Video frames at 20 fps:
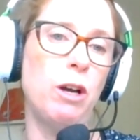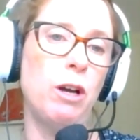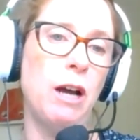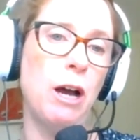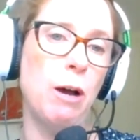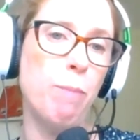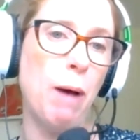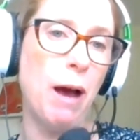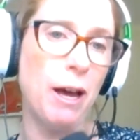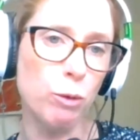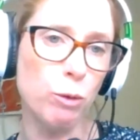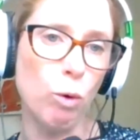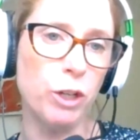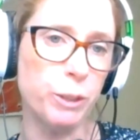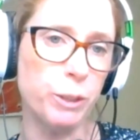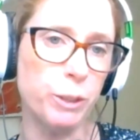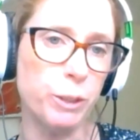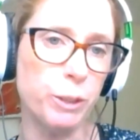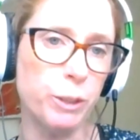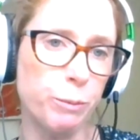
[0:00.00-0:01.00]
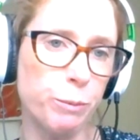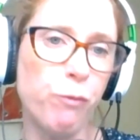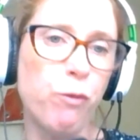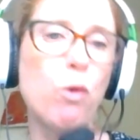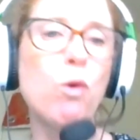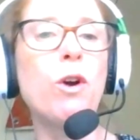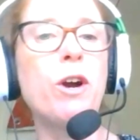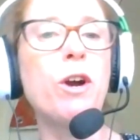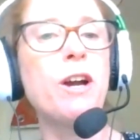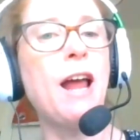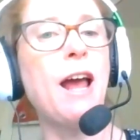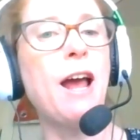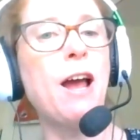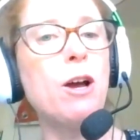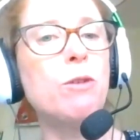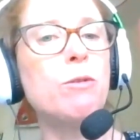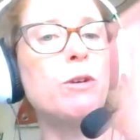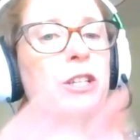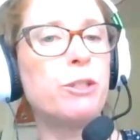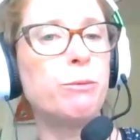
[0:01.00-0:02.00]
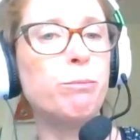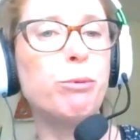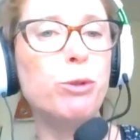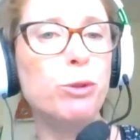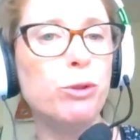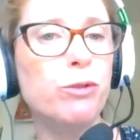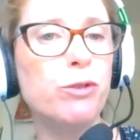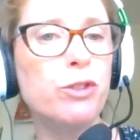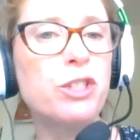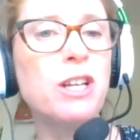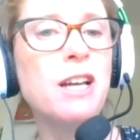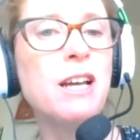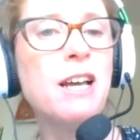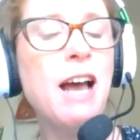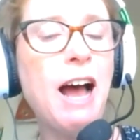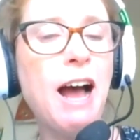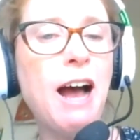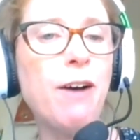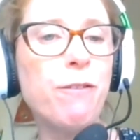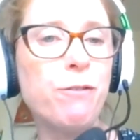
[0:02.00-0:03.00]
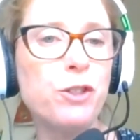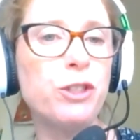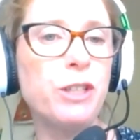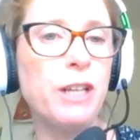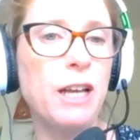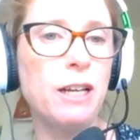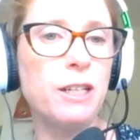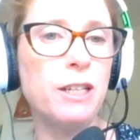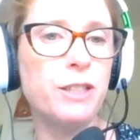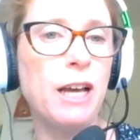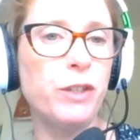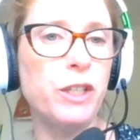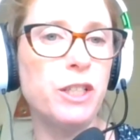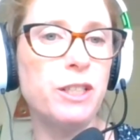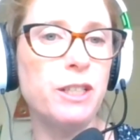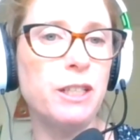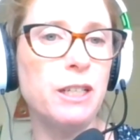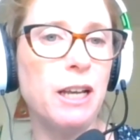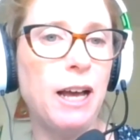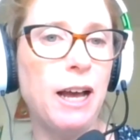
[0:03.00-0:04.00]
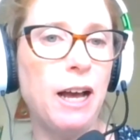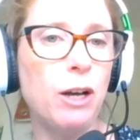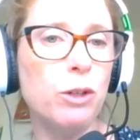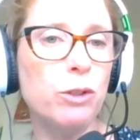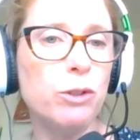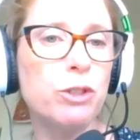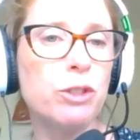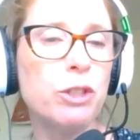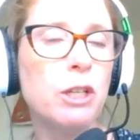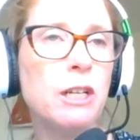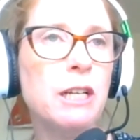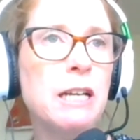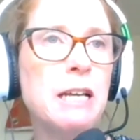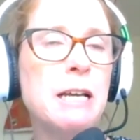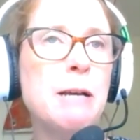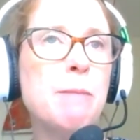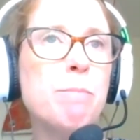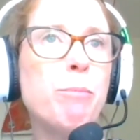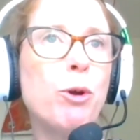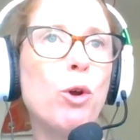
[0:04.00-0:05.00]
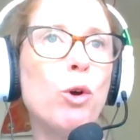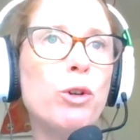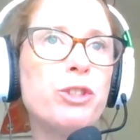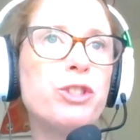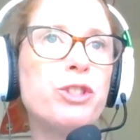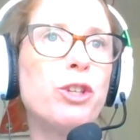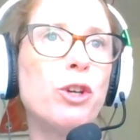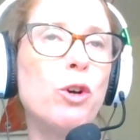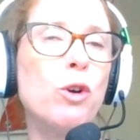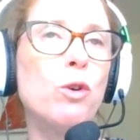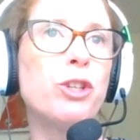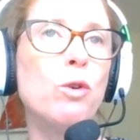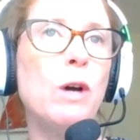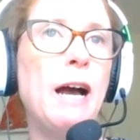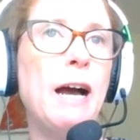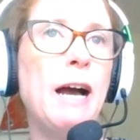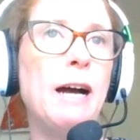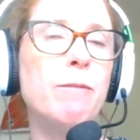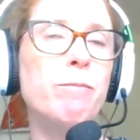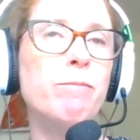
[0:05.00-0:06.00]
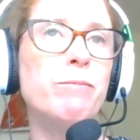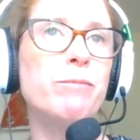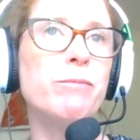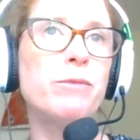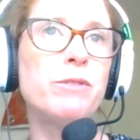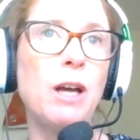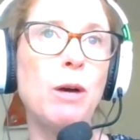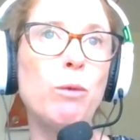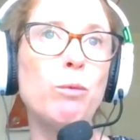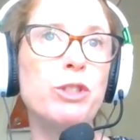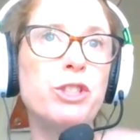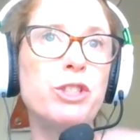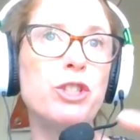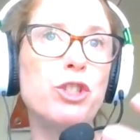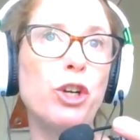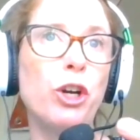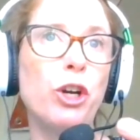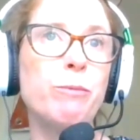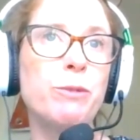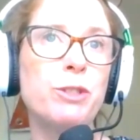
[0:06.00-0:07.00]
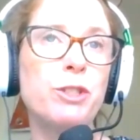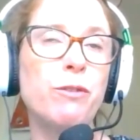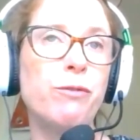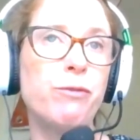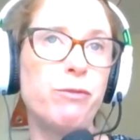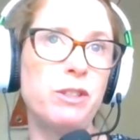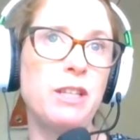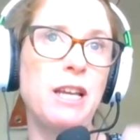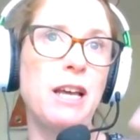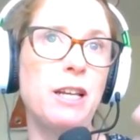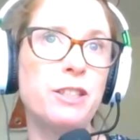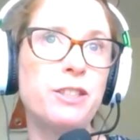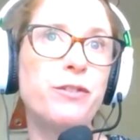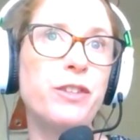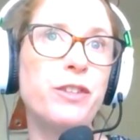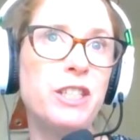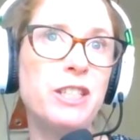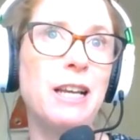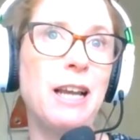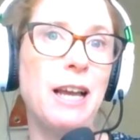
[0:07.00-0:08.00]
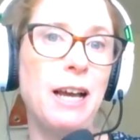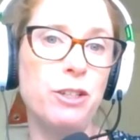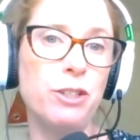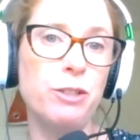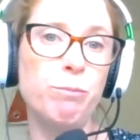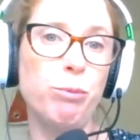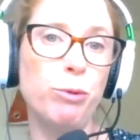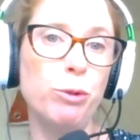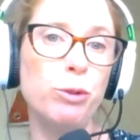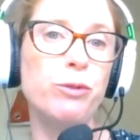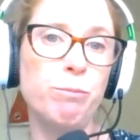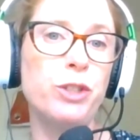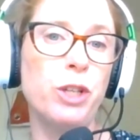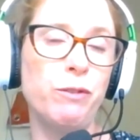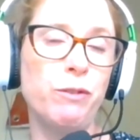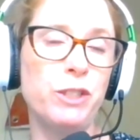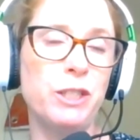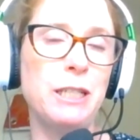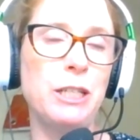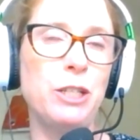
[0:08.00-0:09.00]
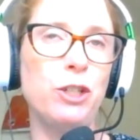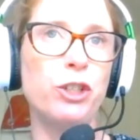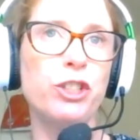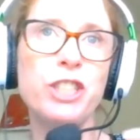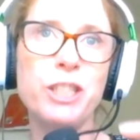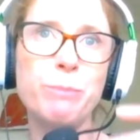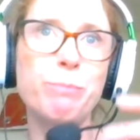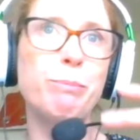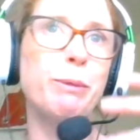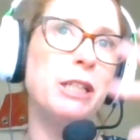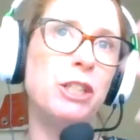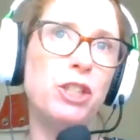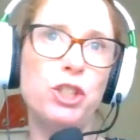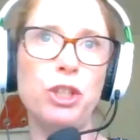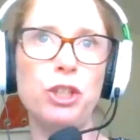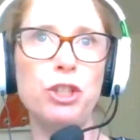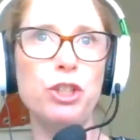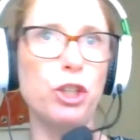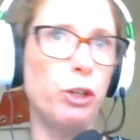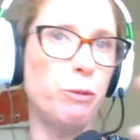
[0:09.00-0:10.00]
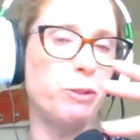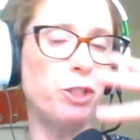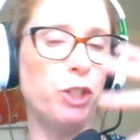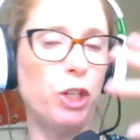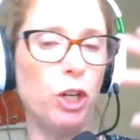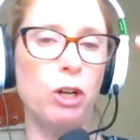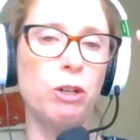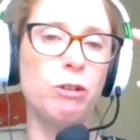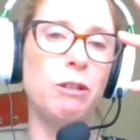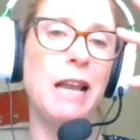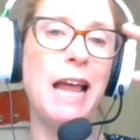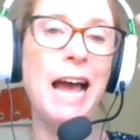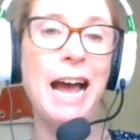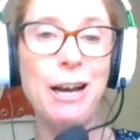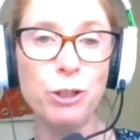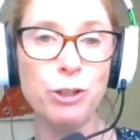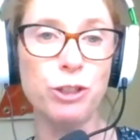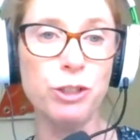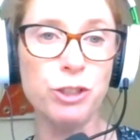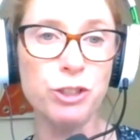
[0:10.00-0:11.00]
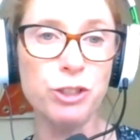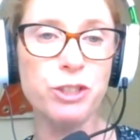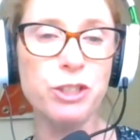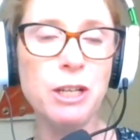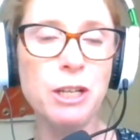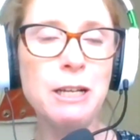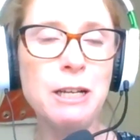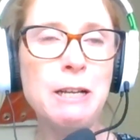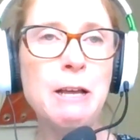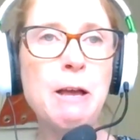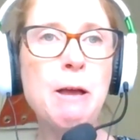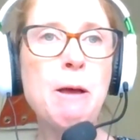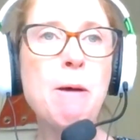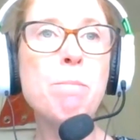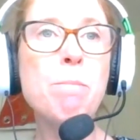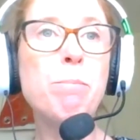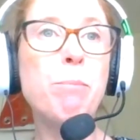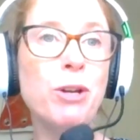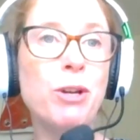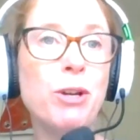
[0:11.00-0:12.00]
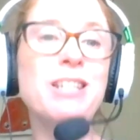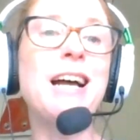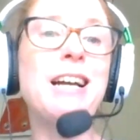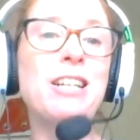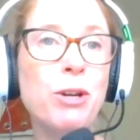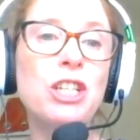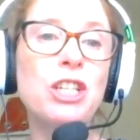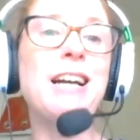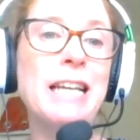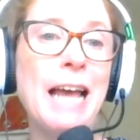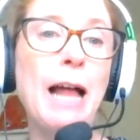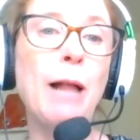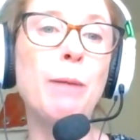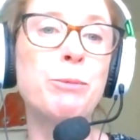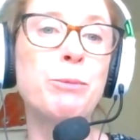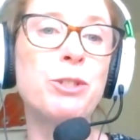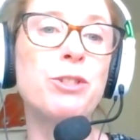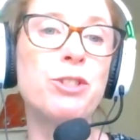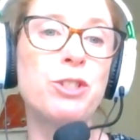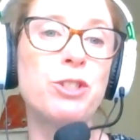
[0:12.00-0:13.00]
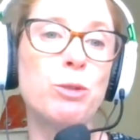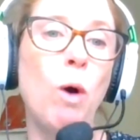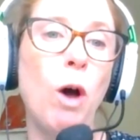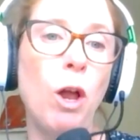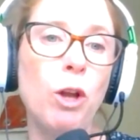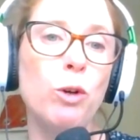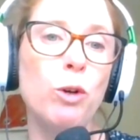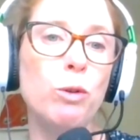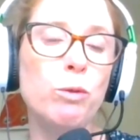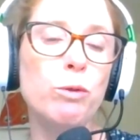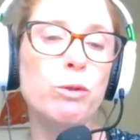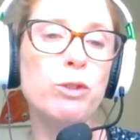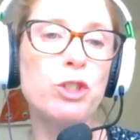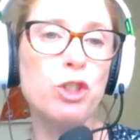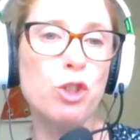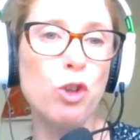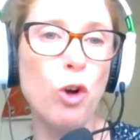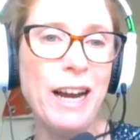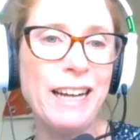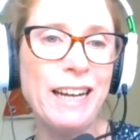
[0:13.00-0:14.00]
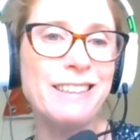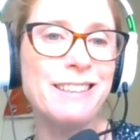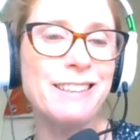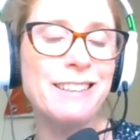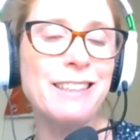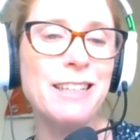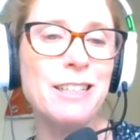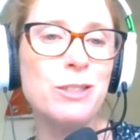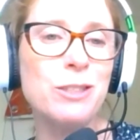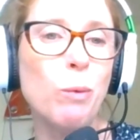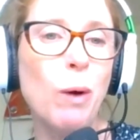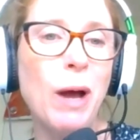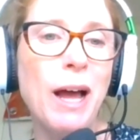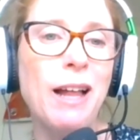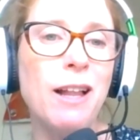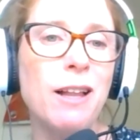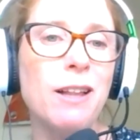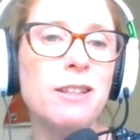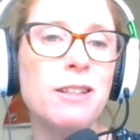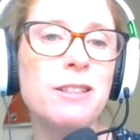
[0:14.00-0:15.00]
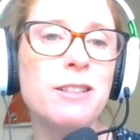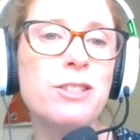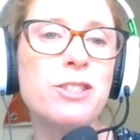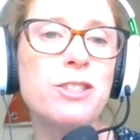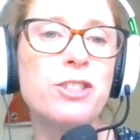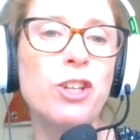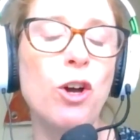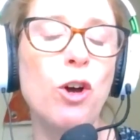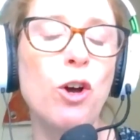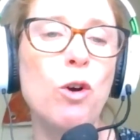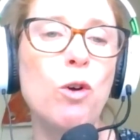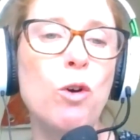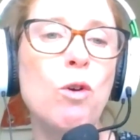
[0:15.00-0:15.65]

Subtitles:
bad it was before and how it improved after the LSVT Loud. But also, that was in terms of the LSVT Loud improves obviously your speech in terms of your loudness, but it actually helped swallow strength as well. So